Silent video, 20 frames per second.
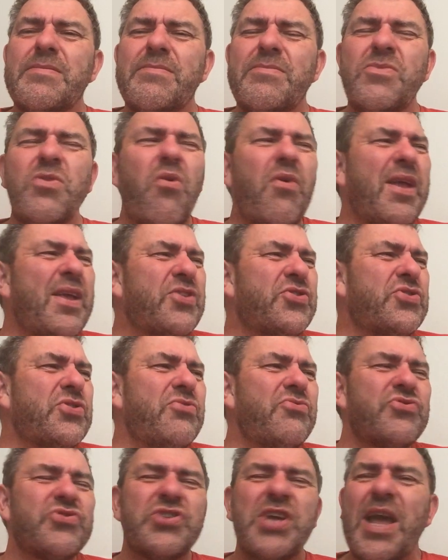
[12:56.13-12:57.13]
not
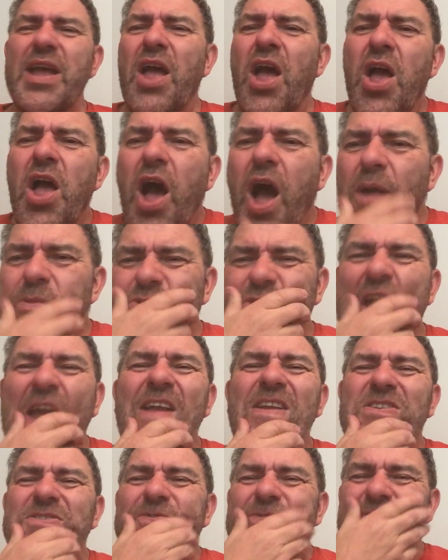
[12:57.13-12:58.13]
issues. I'm
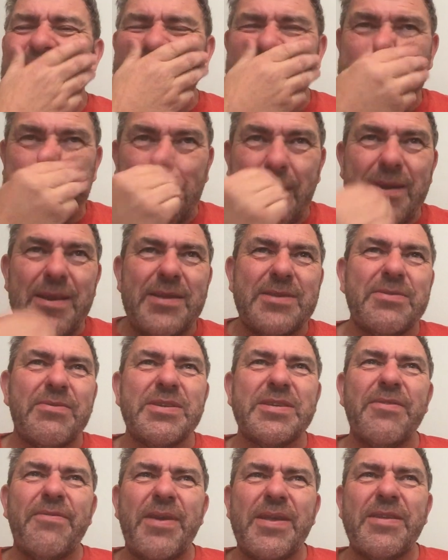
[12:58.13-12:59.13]
changing things slightly, so
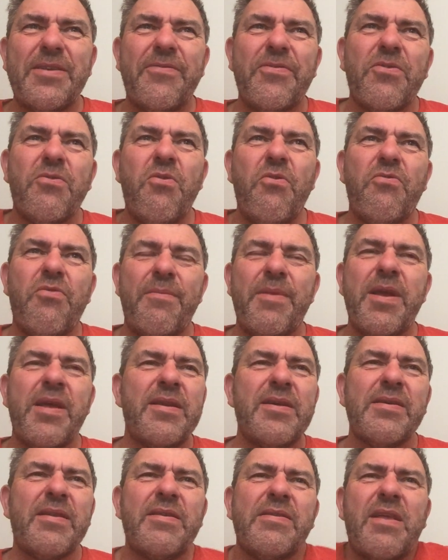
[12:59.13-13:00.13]
it's a bit difficult for me.
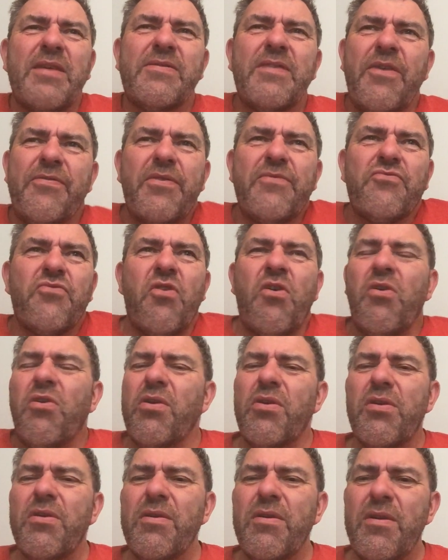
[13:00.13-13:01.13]
And there's nothing
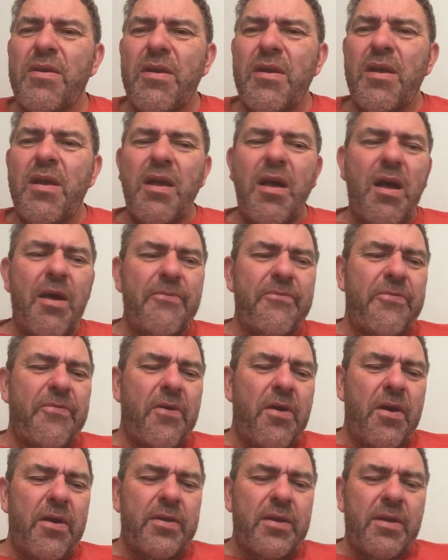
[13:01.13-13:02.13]
wrong. I'm
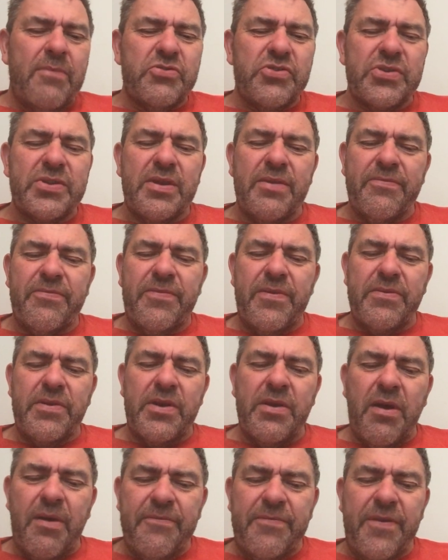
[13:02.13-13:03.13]
fine. I'm just,
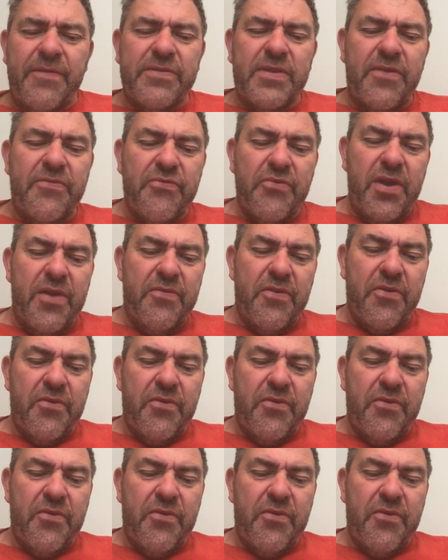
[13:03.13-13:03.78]
I'm 53 for